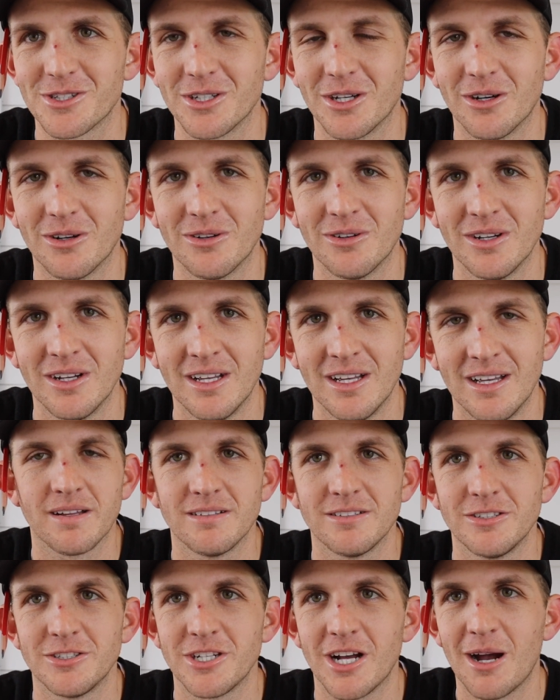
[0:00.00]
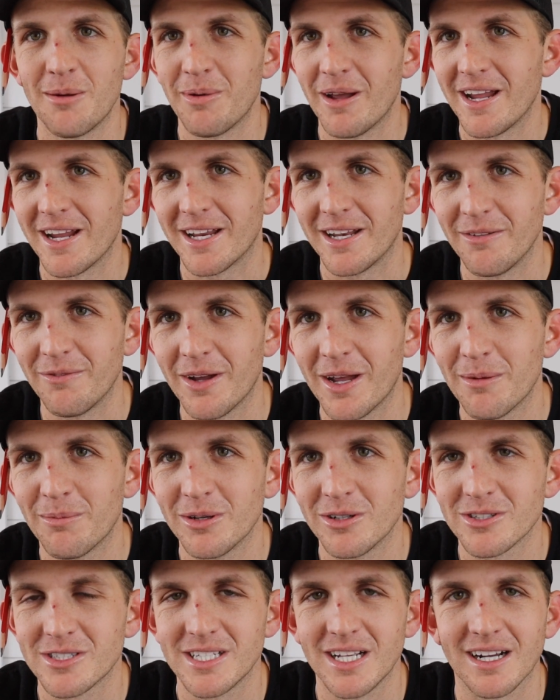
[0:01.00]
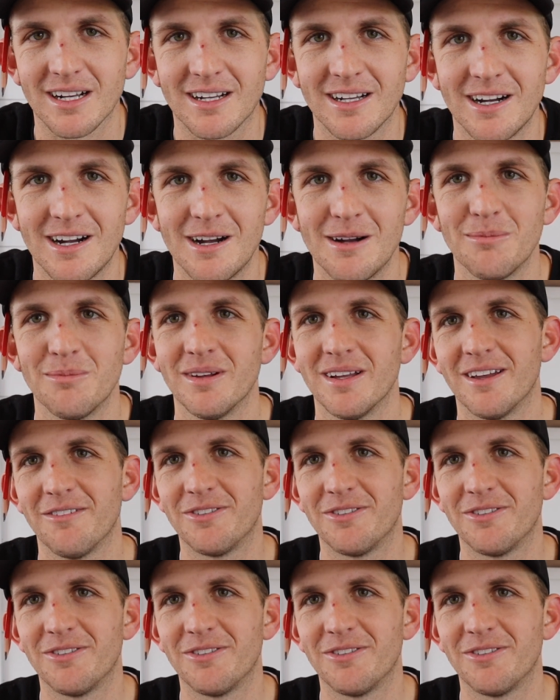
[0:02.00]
So shop AnkenyVanBuilds.com.